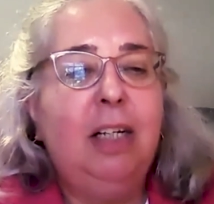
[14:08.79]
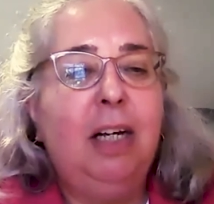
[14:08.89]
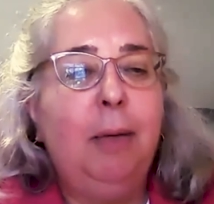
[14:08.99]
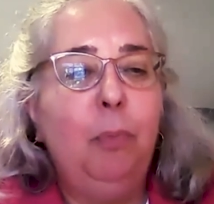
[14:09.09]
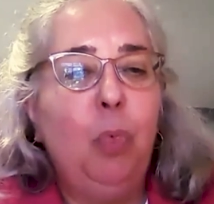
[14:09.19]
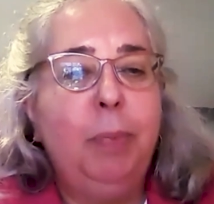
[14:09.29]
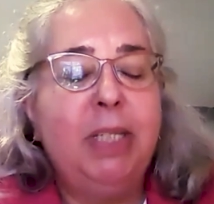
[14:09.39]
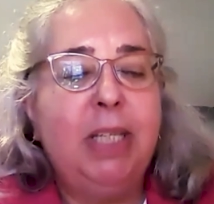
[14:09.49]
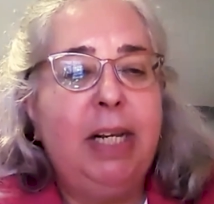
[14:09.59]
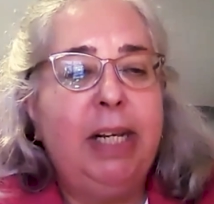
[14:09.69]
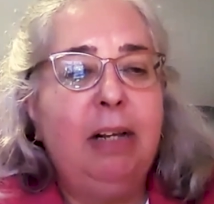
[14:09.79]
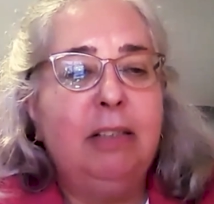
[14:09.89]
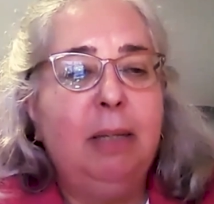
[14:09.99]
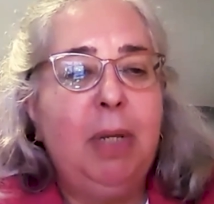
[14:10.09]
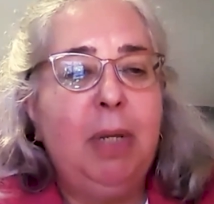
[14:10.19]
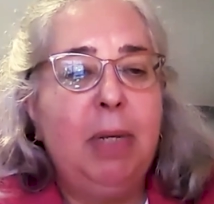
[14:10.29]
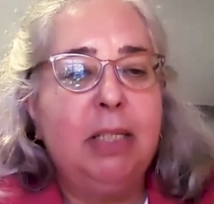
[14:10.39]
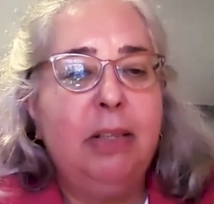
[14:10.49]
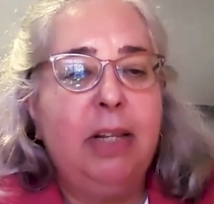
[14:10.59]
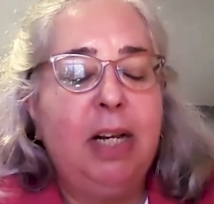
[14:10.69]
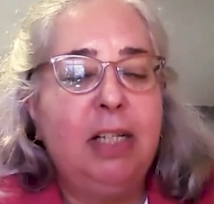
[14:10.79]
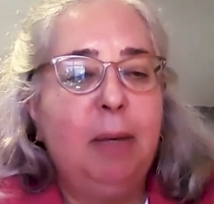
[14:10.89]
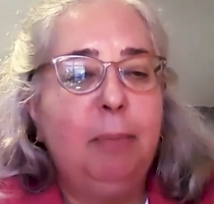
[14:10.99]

we'll be sending out some emails in the next